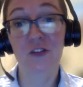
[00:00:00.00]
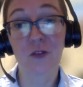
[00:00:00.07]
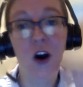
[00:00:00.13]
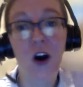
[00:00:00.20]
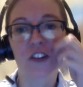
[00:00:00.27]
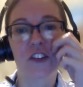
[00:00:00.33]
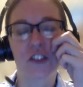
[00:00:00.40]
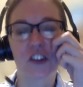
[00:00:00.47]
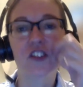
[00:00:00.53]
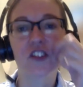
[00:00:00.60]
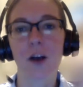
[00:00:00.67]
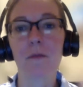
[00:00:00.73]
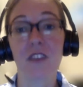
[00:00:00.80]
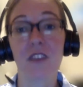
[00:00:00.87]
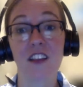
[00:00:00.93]
fault. It's just
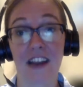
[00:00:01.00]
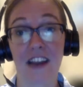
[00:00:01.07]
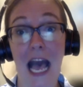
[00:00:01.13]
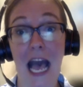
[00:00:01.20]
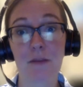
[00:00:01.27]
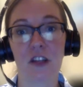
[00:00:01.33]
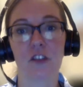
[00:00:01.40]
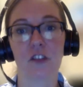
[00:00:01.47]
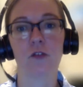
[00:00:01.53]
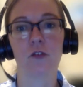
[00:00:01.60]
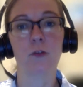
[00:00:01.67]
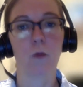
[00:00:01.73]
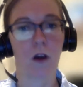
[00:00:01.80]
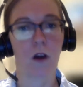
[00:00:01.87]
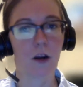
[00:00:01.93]
something that happens. So
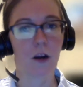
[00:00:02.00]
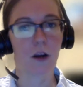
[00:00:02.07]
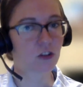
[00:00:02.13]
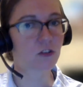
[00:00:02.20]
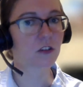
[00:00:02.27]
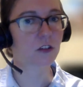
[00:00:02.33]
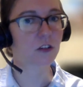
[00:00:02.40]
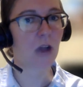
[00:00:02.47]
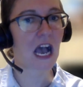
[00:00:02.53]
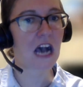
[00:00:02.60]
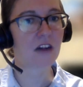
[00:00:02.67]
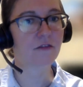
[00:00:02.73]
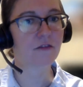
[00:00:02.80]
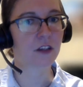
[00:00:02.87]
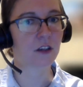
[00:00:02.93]
you want to make sure that you
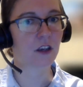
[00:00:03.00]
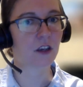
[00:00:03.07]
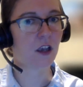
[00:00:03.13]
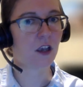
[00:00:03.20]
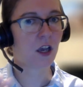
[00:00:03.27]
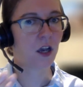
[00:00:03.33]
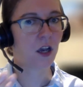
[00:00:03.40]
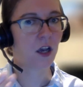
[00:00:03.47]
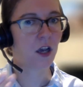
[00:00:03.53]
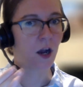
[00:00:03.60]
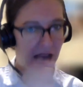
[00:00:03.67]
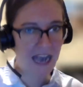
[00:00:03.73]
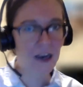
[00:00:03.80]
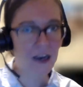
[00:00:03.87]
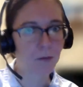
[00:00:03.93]
have a
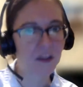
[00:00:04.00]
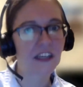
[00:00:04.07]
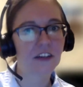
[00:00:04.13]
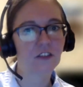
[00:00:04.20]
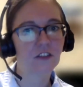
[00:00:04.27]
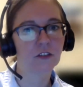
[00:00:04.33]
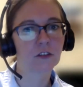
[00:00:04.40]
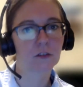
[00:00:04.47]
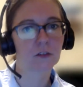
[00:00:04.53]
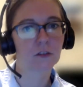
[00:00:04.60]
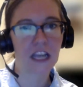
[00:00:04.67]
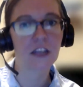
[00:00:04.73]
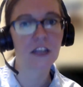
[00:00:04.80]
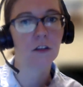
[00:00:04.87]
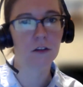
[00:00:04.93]
backup plan to your
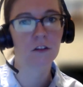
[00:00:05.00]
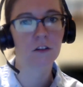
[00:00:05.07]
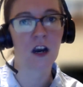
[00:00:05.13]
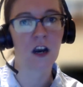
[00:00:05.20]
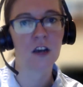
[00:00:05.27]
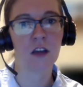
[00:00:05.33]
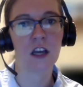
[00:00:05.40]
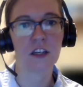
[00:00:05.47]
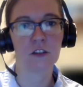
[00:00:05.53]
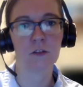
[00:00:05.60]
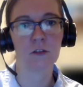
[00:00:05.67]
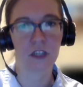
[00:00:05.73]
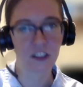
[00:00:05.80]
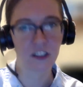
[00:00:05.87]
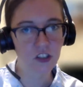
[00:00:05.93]
regular online
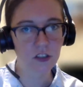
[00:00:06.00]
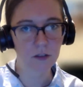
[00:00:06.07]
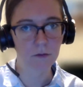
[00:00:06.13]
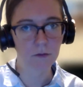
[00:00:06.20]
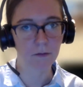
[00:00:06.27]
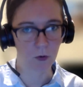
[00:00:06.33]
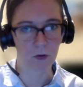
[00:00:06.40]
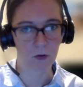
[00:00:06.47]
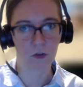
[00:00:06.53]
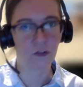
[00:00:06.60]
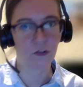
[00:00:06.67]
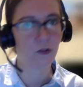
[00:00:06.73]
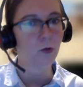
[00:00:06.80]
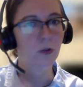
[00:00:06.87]
donation portal too,